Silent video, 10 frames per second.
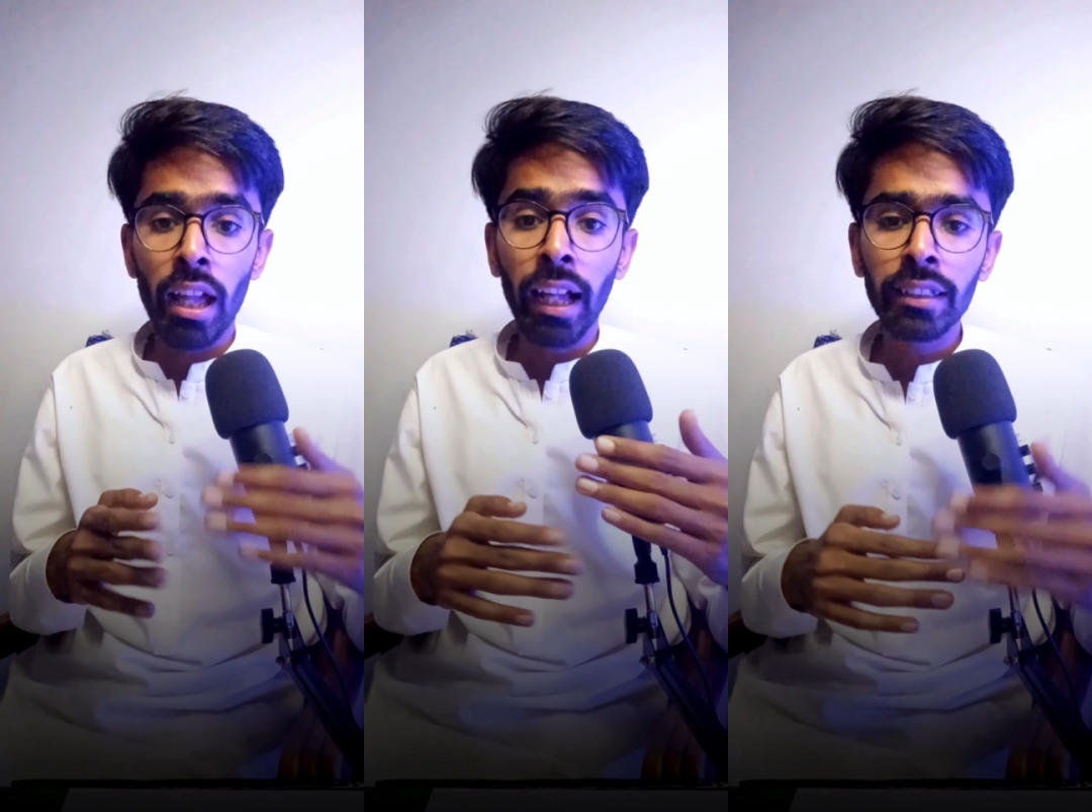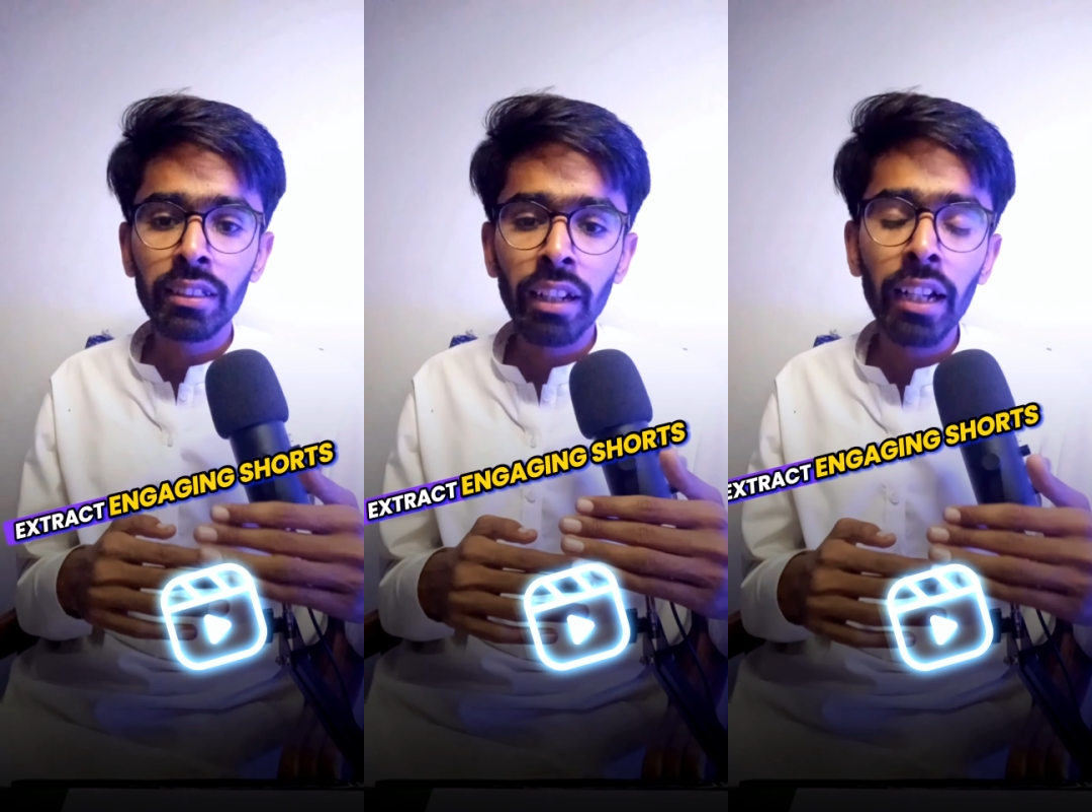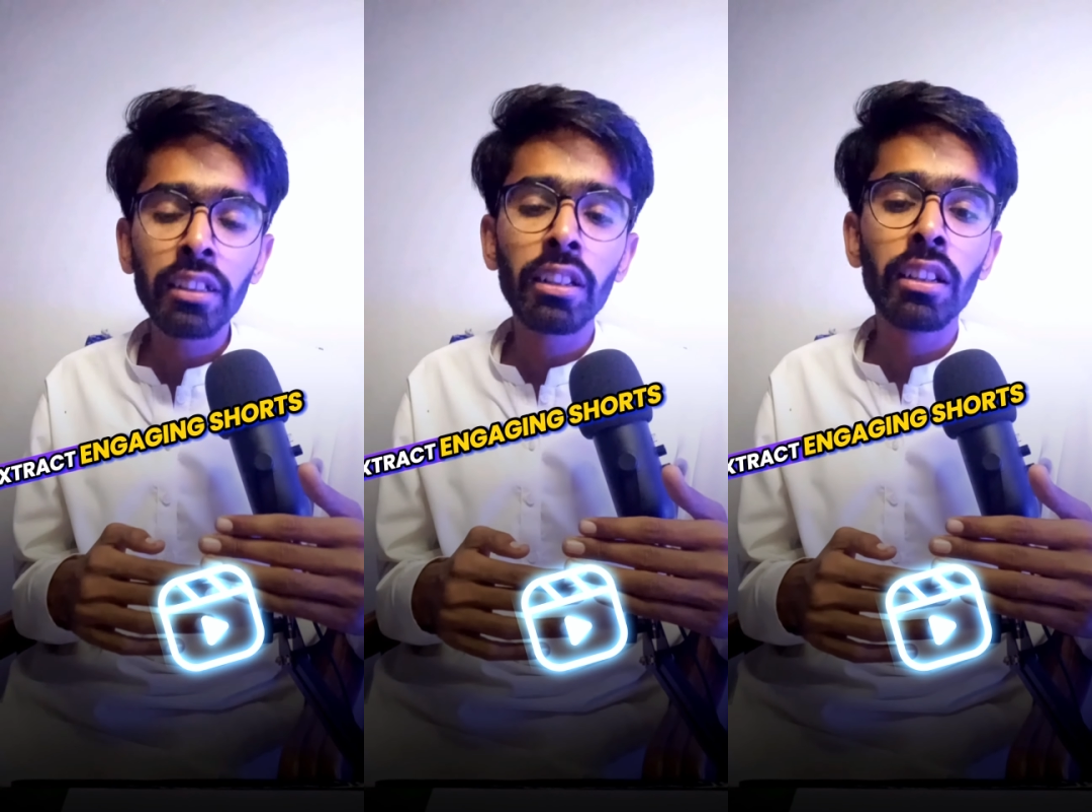
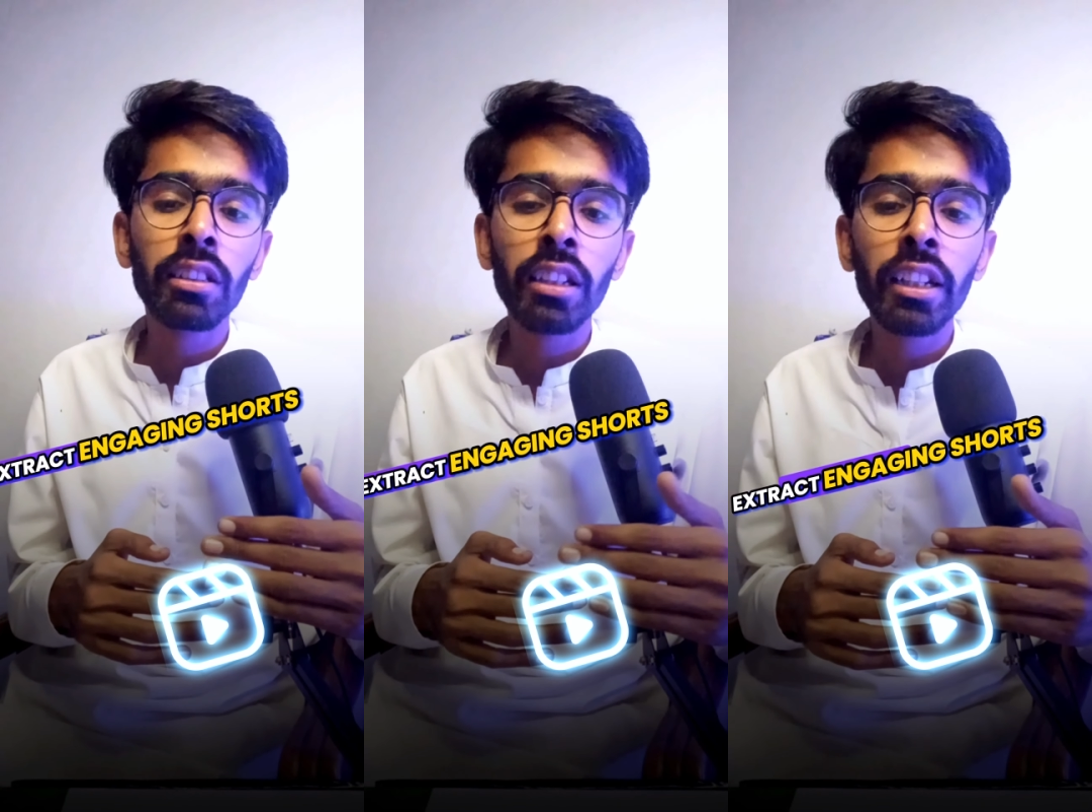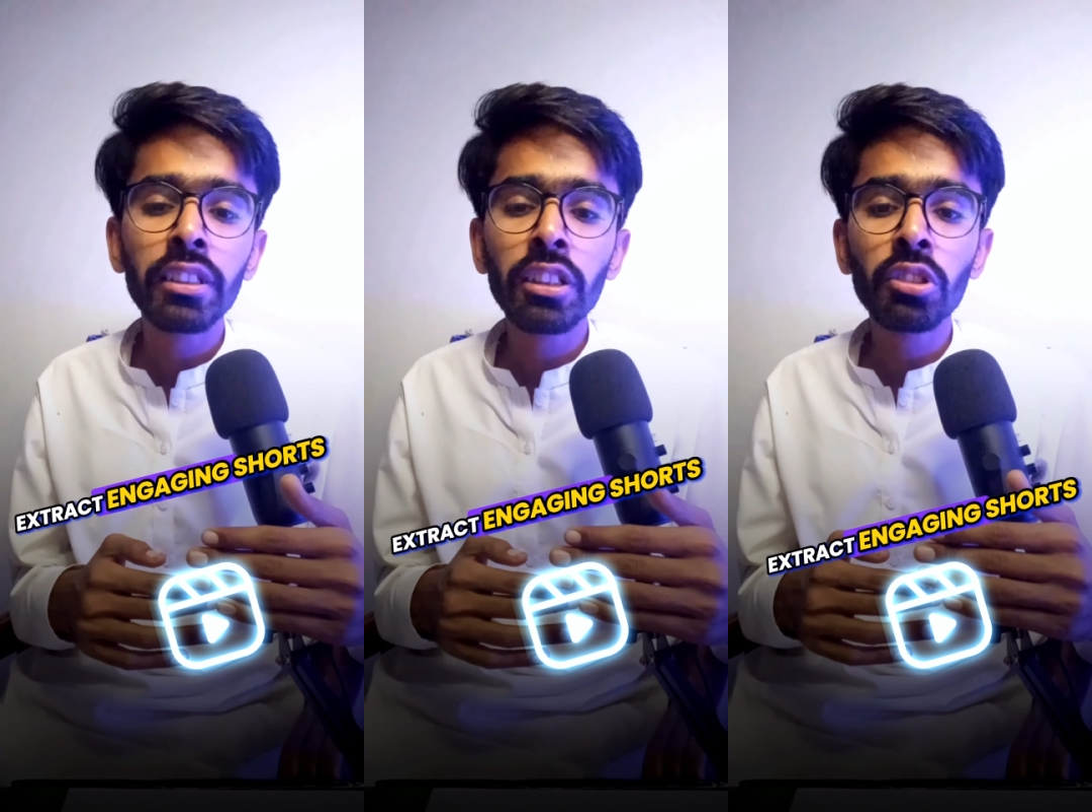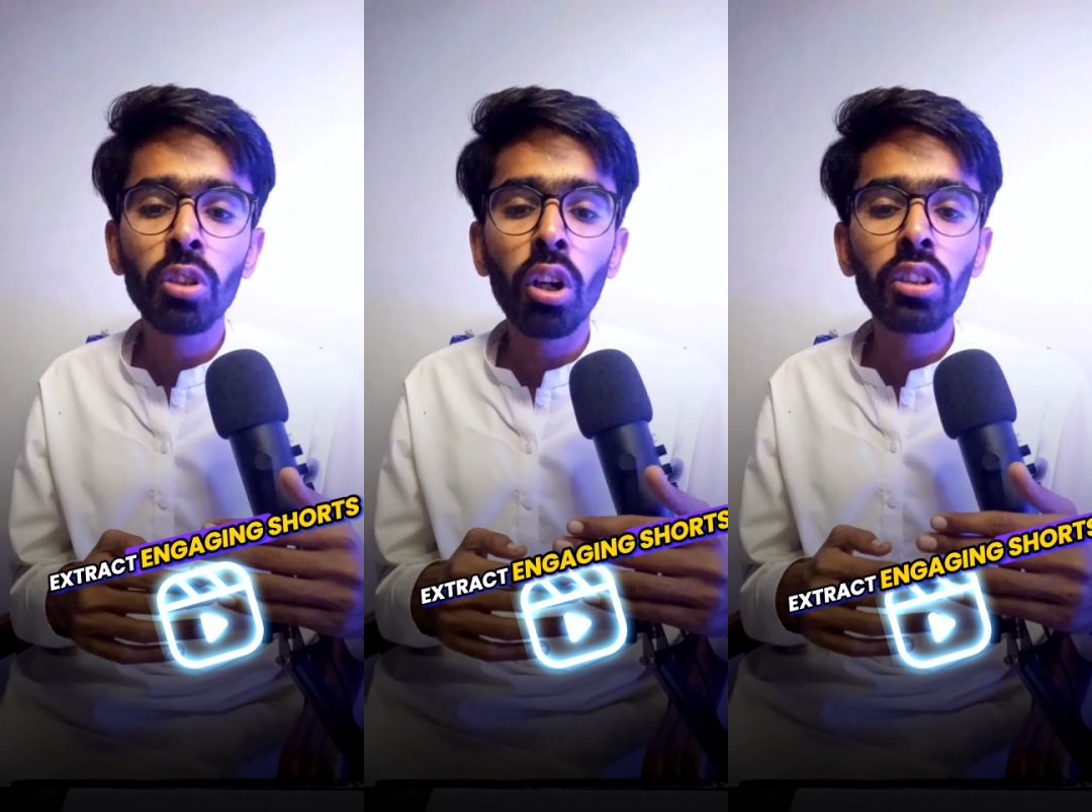Extract engaging
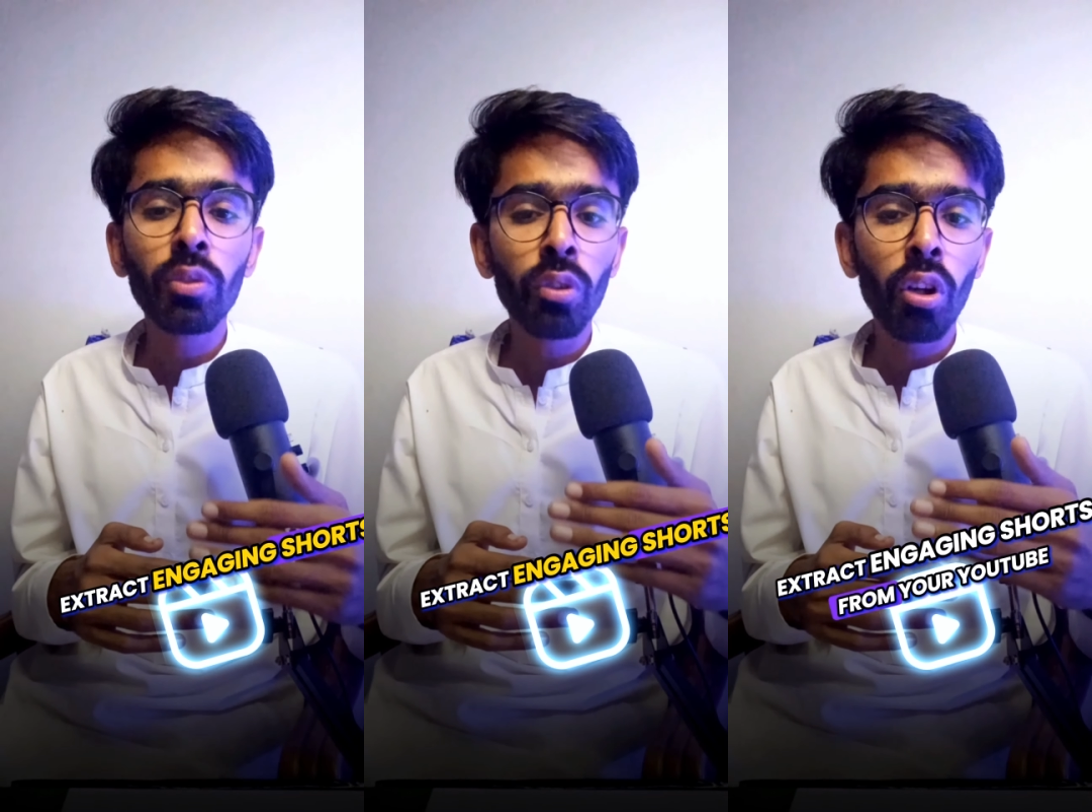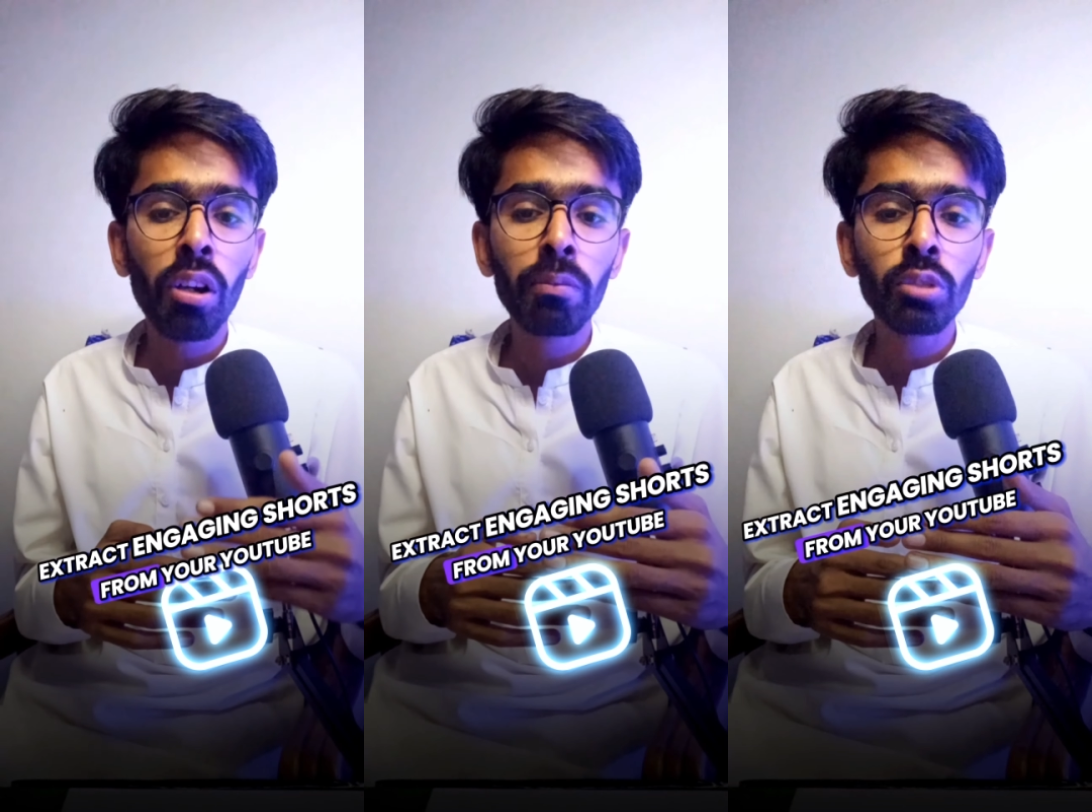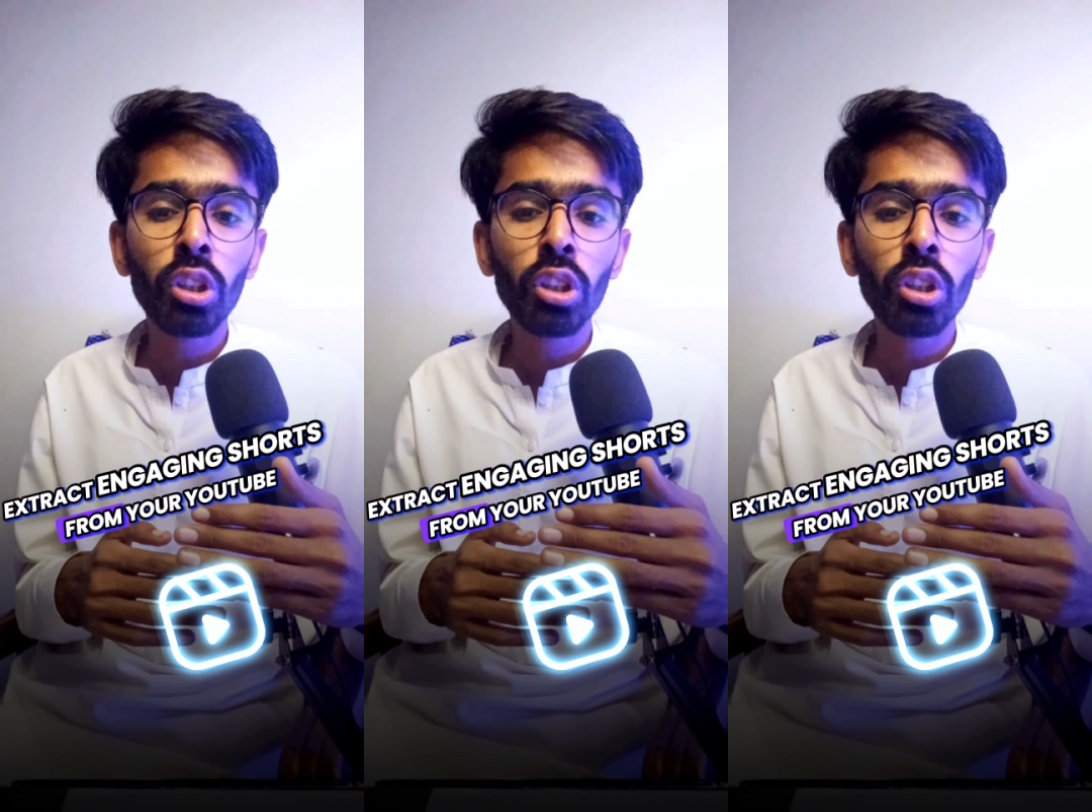shots from